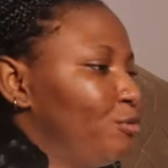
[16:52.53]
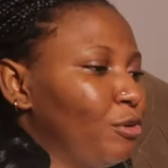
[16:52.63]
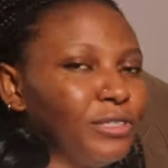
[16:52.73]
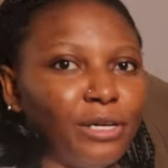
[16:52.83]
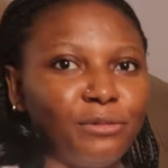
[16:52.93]

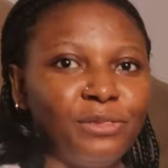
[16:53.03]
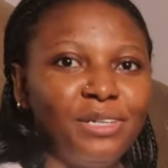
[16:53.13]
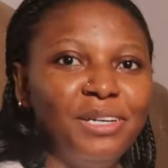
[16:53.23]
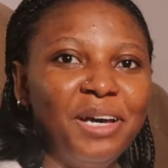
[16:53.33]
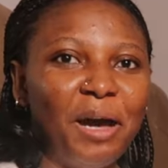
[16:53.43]
fall down.
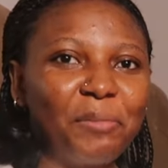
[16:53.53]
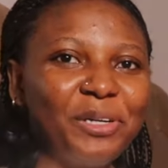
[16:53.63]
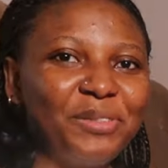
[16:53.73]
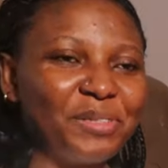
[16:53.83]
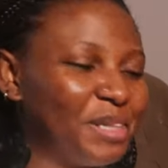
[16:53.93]
I'm
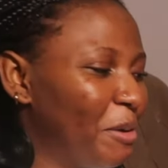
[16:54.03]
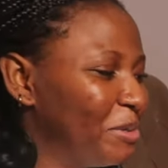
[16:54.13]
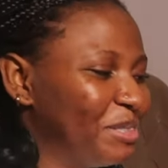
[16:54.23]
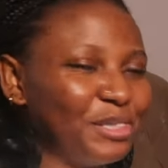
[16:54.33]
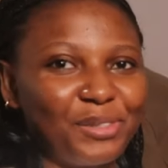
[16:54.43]
going to start
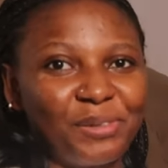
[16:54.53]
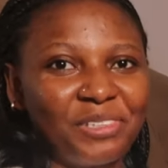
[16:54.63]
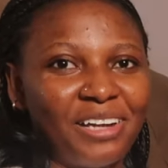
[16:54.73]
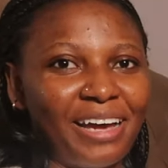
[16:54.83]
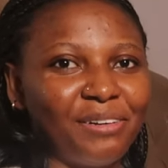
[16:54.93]
with this
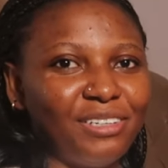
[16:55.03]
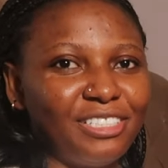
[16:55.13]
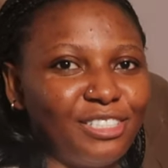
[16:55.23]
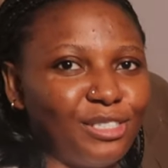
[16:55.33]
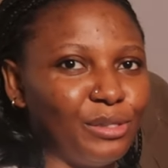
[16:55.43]
one. I got
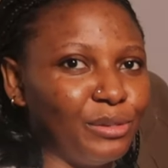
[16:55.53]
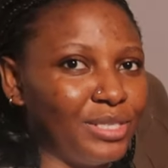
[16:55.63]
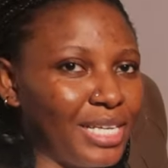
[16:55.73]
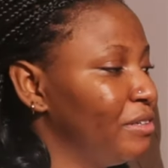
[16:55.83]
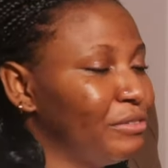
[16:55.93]
this cute
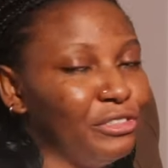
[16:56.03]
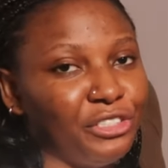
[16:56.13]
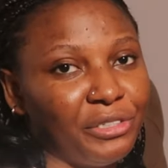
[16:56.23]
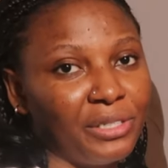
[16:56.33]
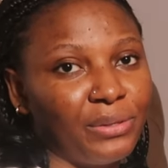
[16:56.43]

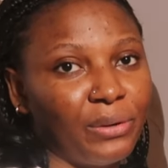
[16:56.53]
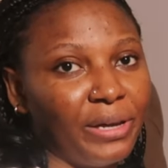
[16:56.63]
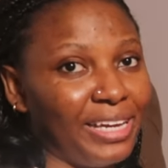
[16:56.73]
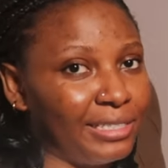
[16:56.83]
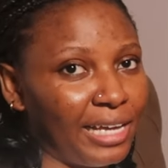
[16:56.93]
refrigerator
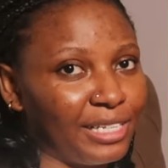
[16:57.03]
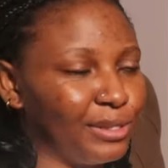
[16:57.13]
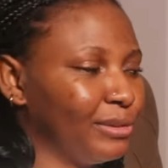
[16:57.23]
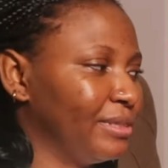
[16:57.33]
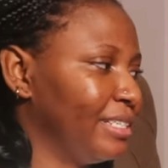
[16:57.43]

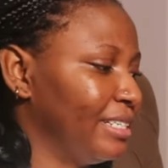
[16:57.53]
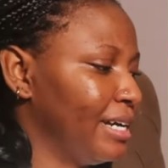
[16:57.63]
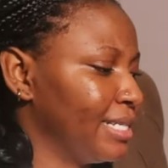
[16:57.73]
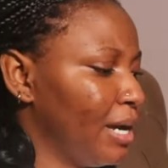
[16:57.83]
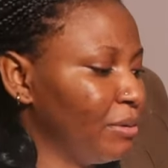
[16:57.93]
airtight
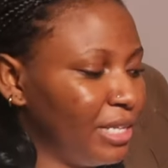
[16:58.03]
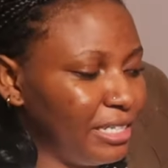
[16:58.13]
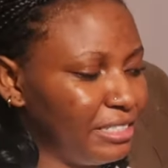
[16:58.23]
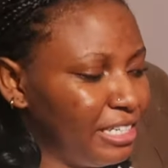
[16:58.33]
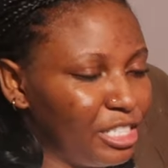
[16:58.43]
container. I wanted
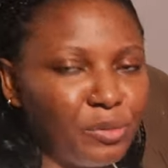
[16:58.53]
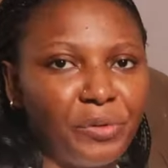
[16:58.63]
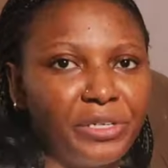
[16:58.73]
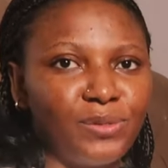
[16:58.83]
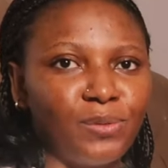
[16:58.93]
the
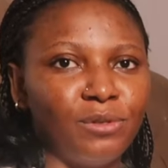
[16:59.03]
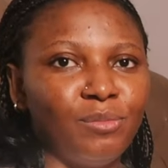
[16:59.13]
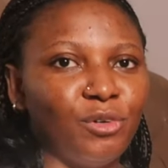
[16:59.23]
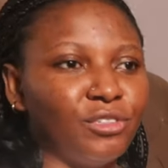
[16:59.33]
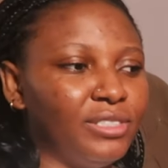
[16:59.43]
transparent
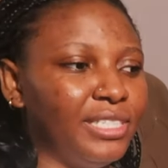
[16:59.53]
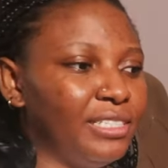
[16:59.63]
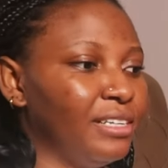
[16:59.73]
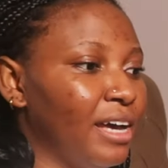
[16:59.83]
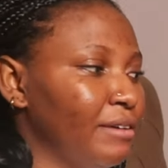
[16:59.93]
one, but they
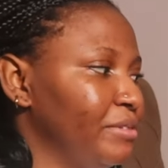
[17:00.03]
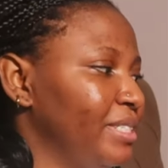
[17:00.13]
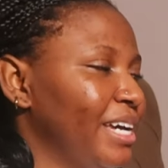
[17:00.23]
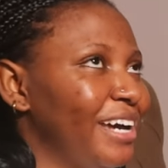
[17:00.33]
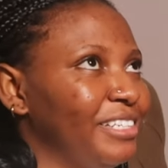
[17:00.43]
didn't have it.
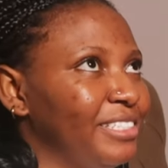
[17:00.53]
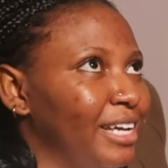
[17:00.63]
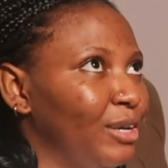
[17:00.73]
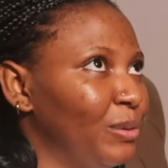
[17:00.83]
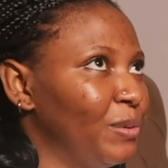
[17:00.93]
They had
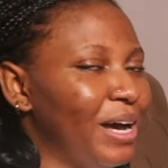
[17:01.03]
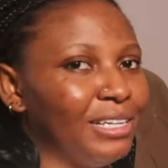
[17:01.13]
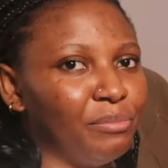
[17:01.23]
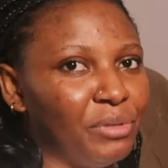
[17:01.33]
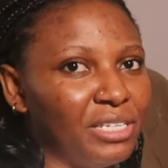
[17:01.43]
yellow
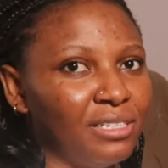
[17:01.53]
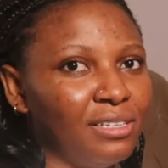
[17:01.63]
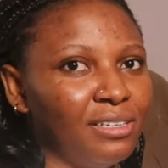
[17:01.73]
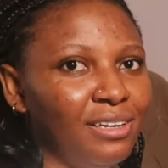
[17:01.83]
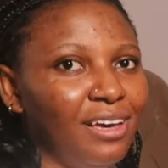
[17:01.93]
and
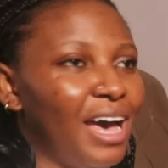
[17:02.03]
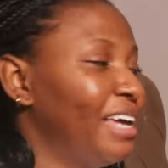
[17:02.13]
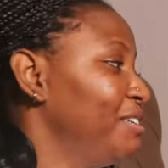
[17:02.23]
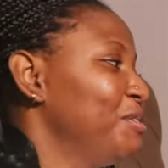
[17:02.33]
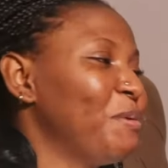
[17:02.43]
pink.
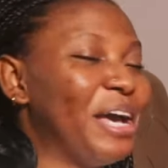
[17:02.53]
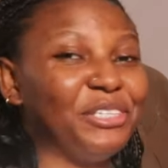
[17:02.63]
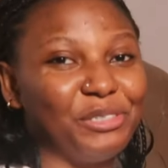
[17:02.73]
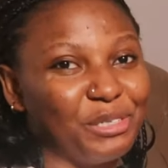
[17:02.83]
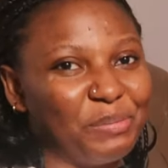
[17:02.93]
I didn't know why I chose